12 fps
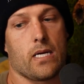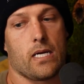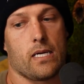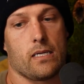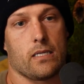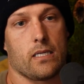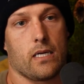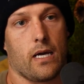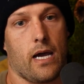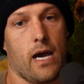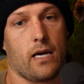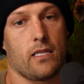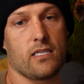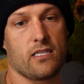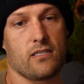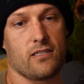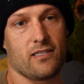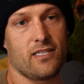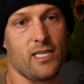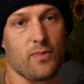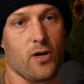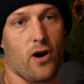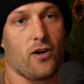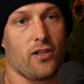And I had this
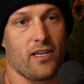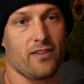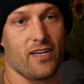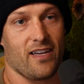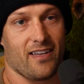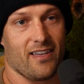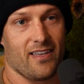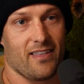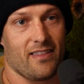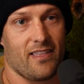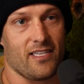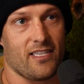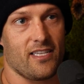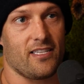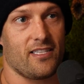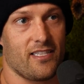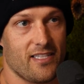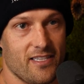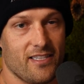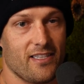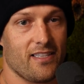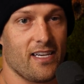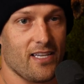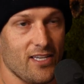deep calling, like, this is
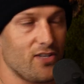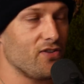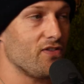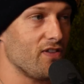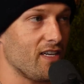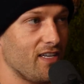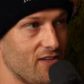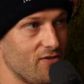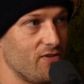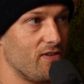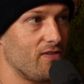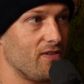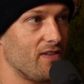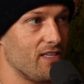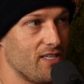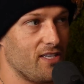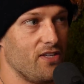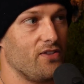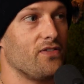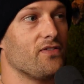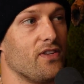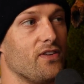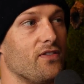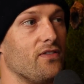like you, this is you
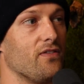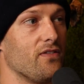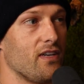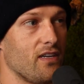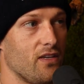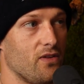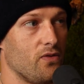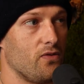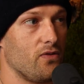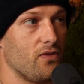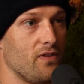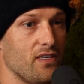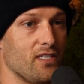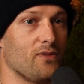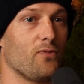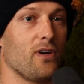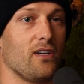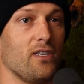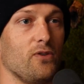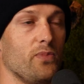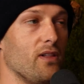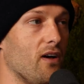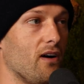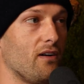too. Like you, this is where you
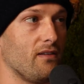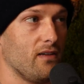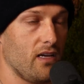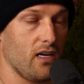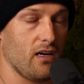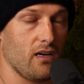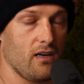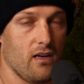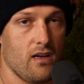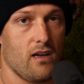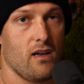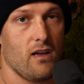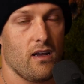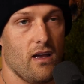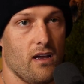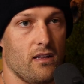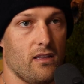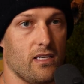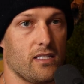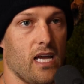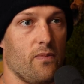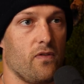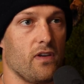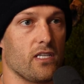belong here. And this
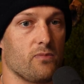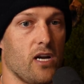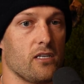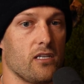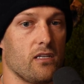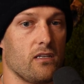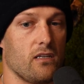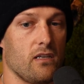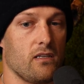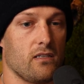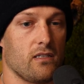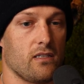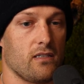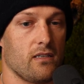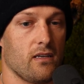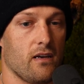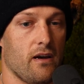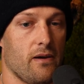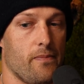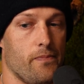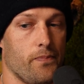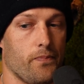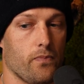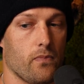type of expression is,
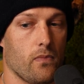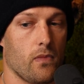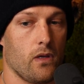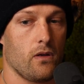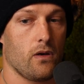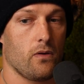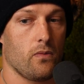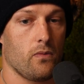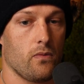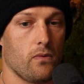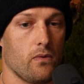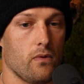you know,